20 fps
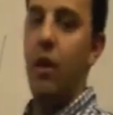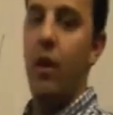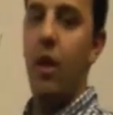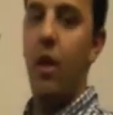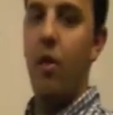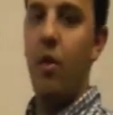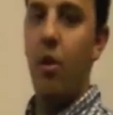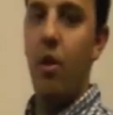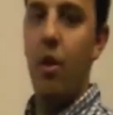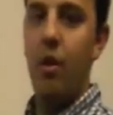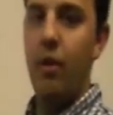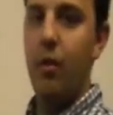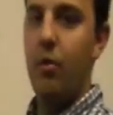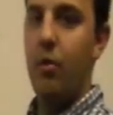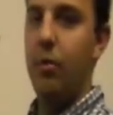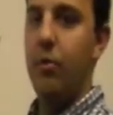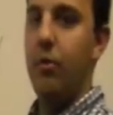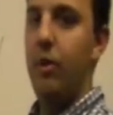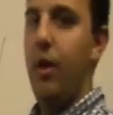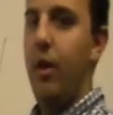in other
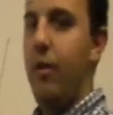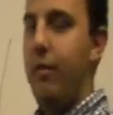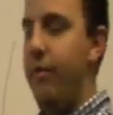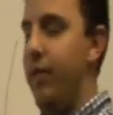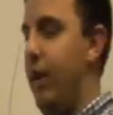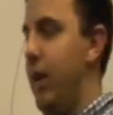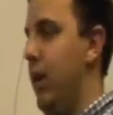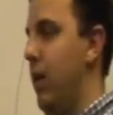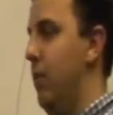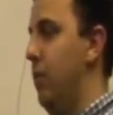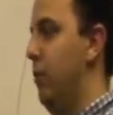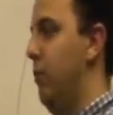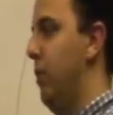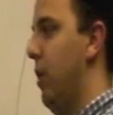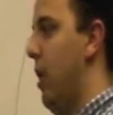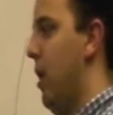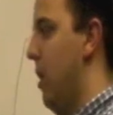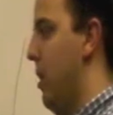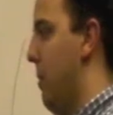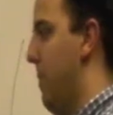articles and other videos
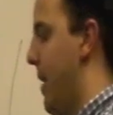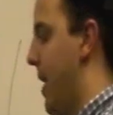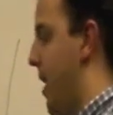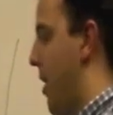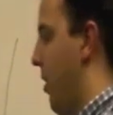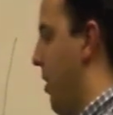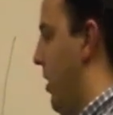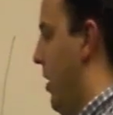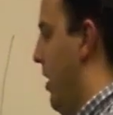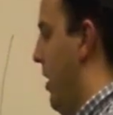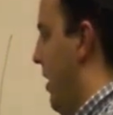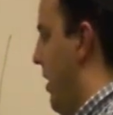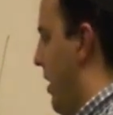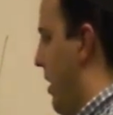talk about